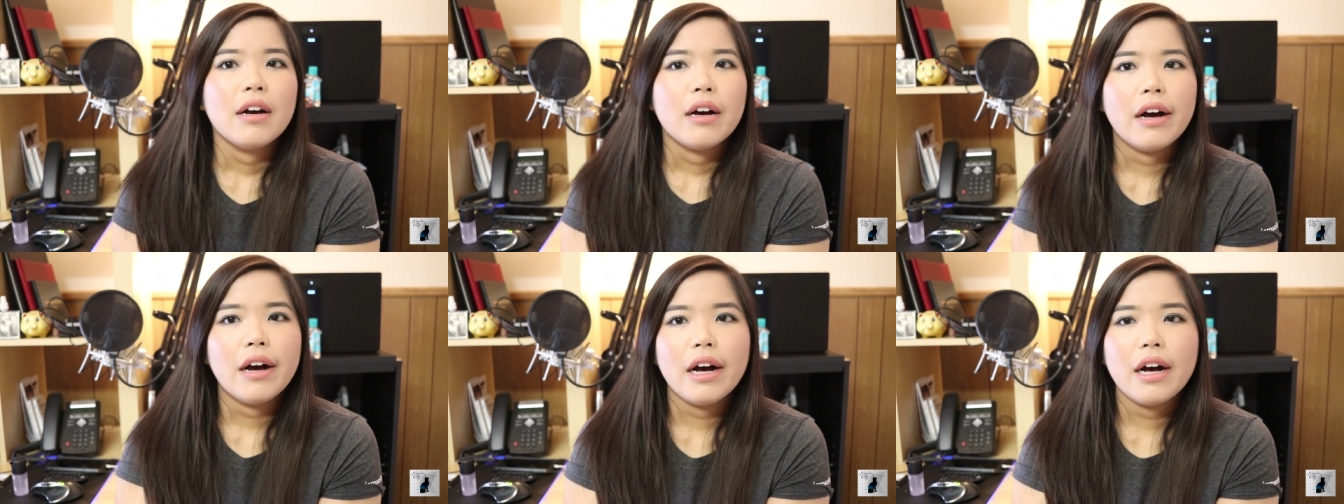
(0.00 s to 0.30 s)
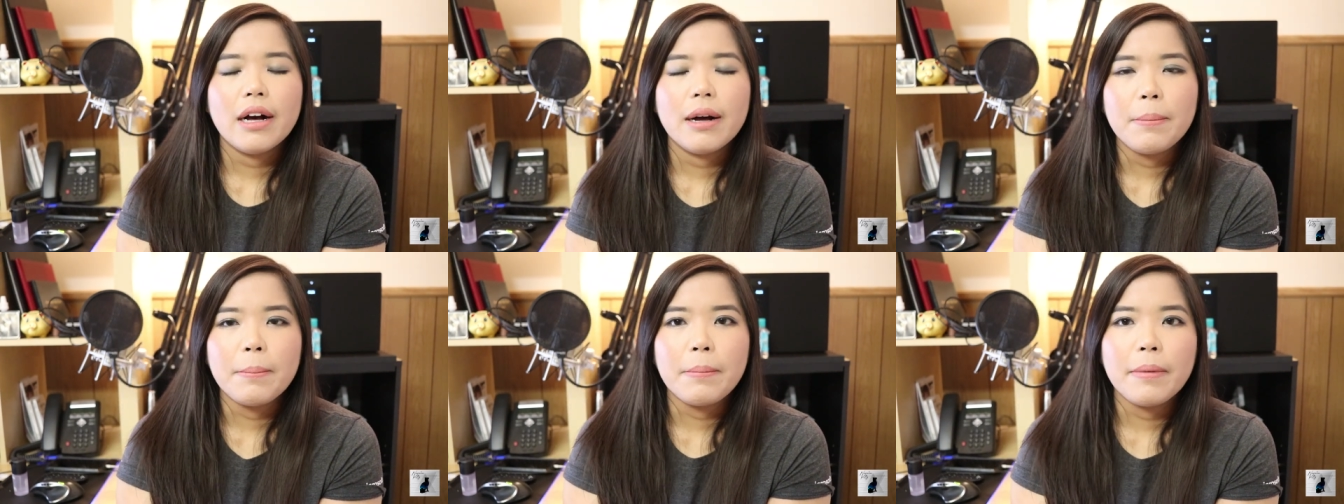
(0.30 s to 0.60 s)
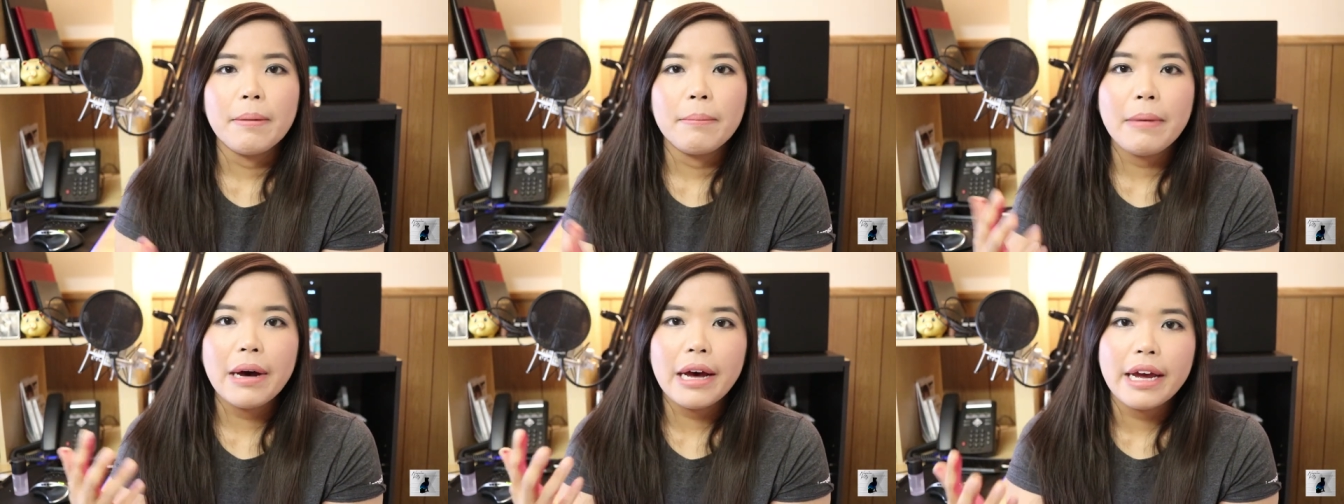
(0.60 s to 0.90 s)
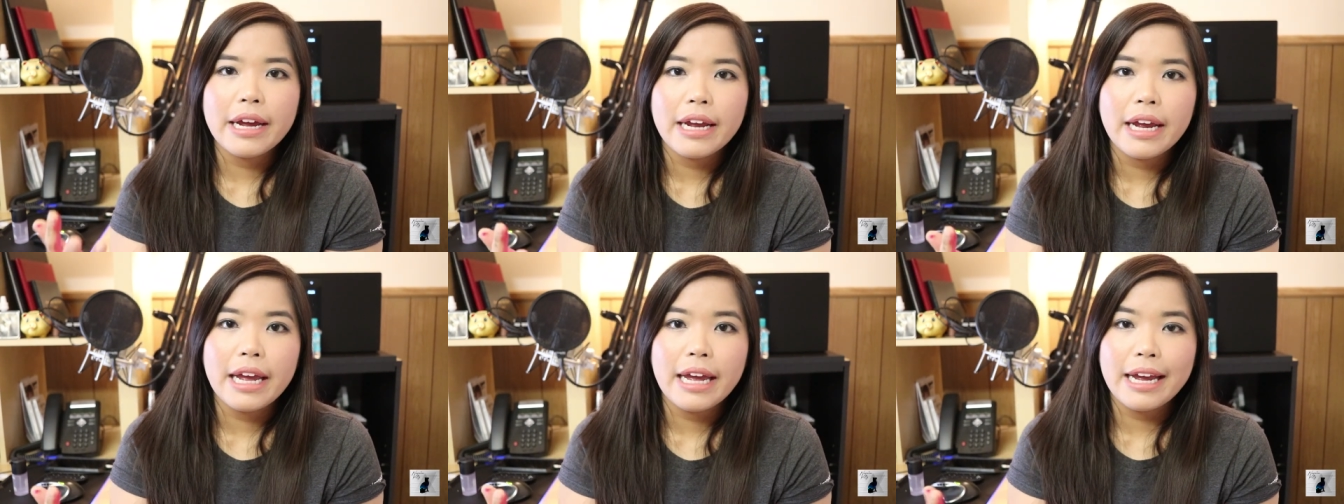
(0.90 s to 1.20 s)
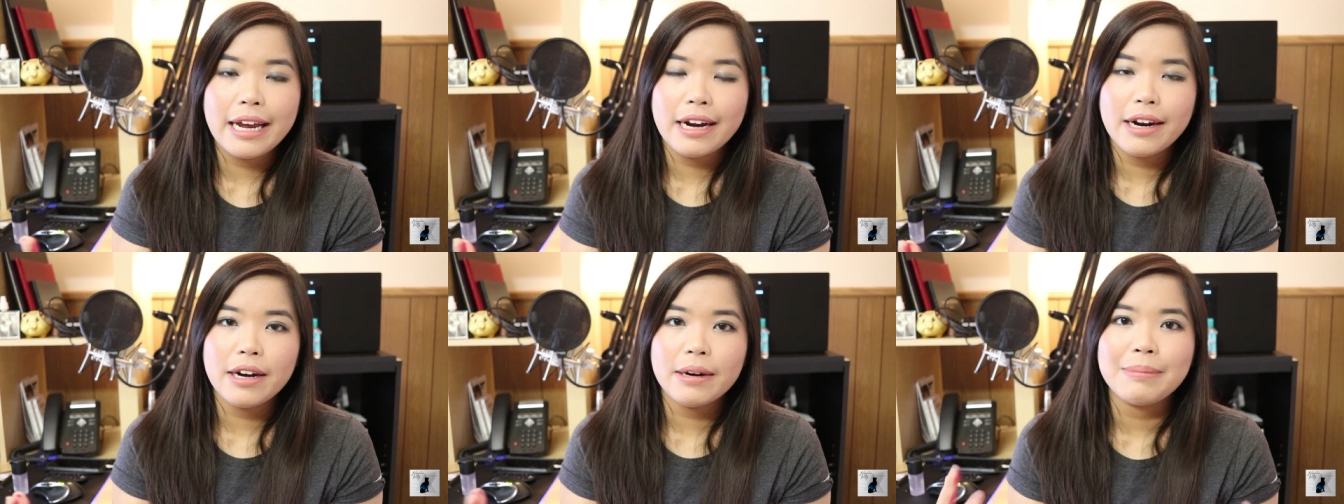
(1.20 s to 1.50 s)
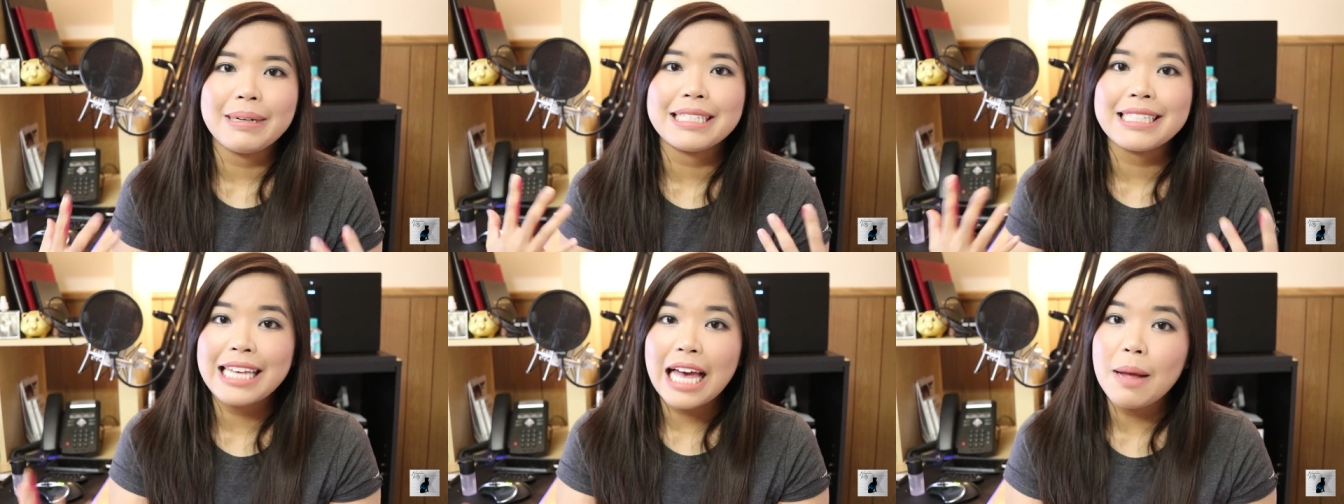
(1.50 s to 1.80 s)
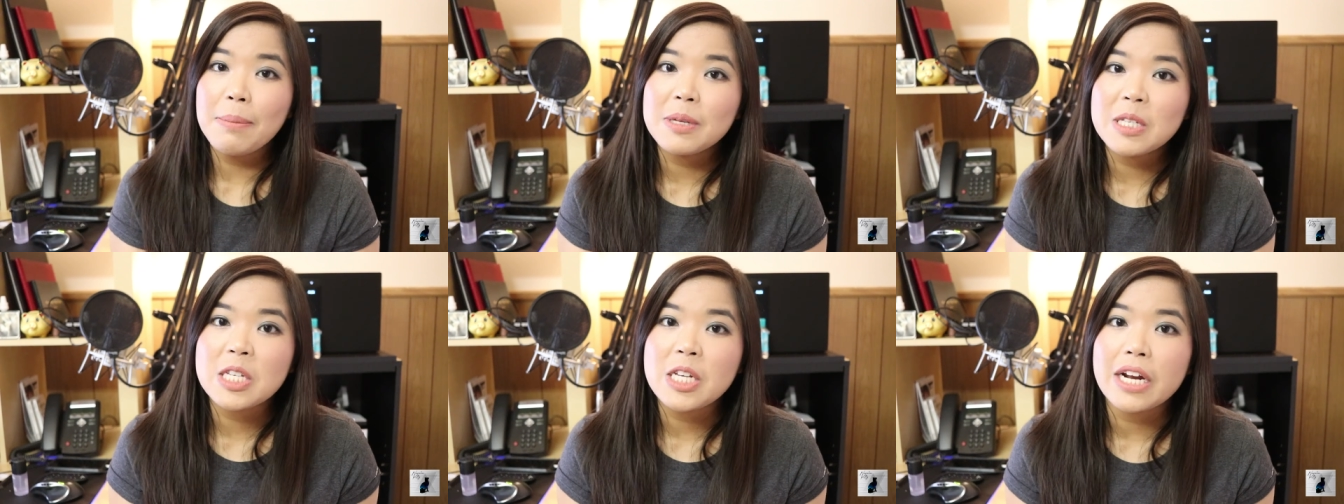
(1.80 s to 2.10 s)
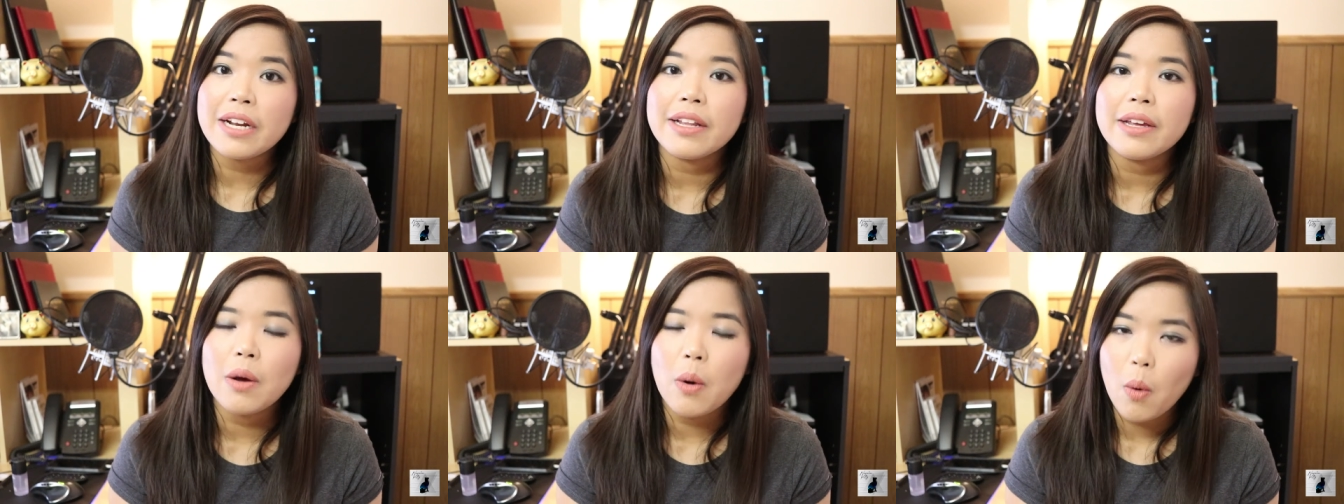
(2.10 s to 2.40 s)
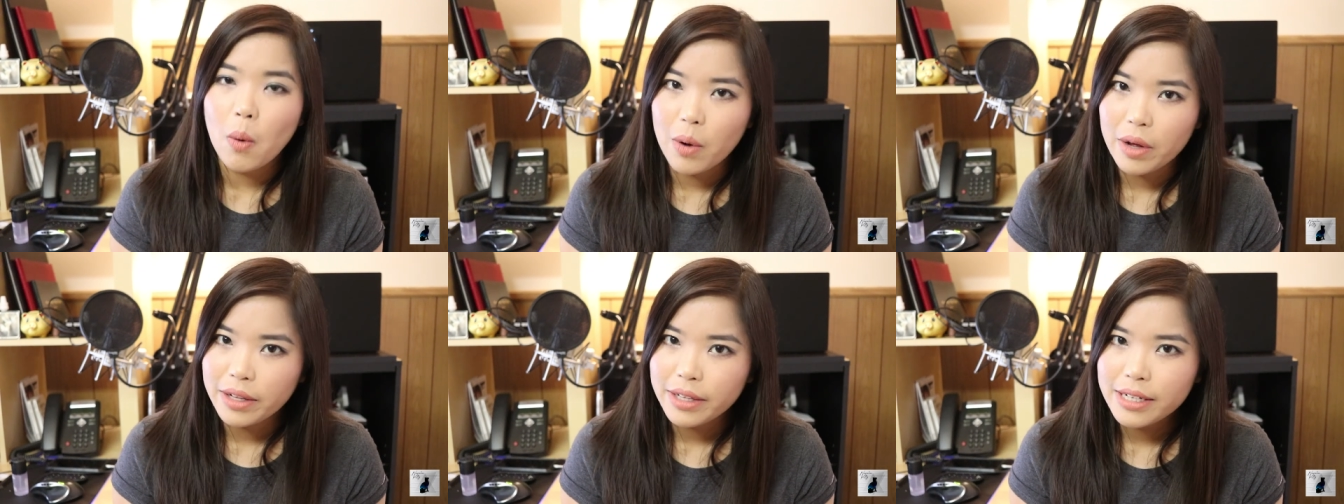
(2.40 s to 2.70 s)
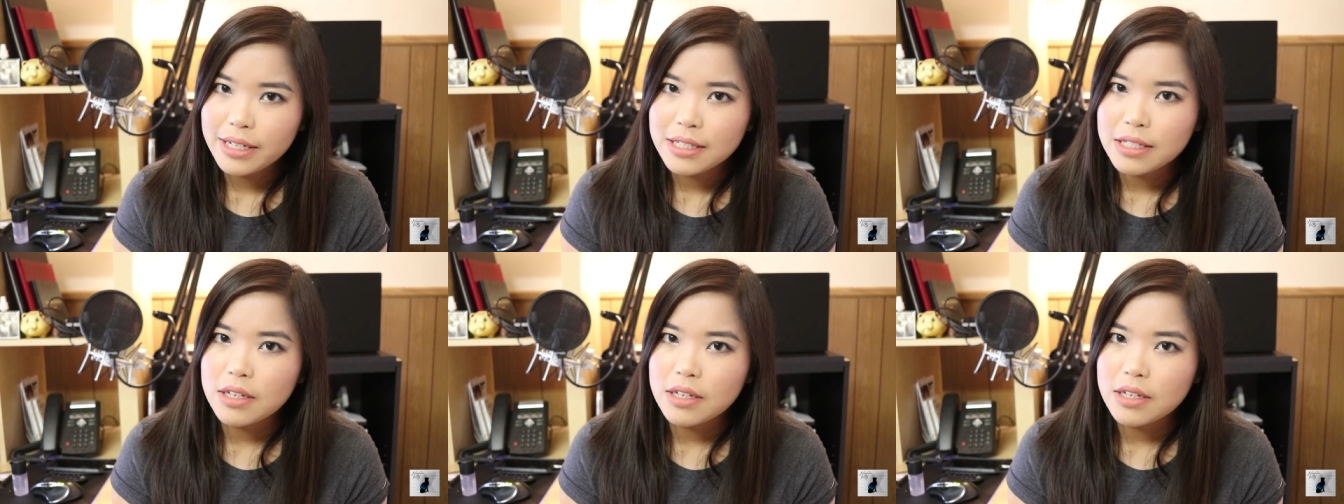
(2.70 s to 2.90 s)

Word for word: Um, my hair, my scalp is generally oily,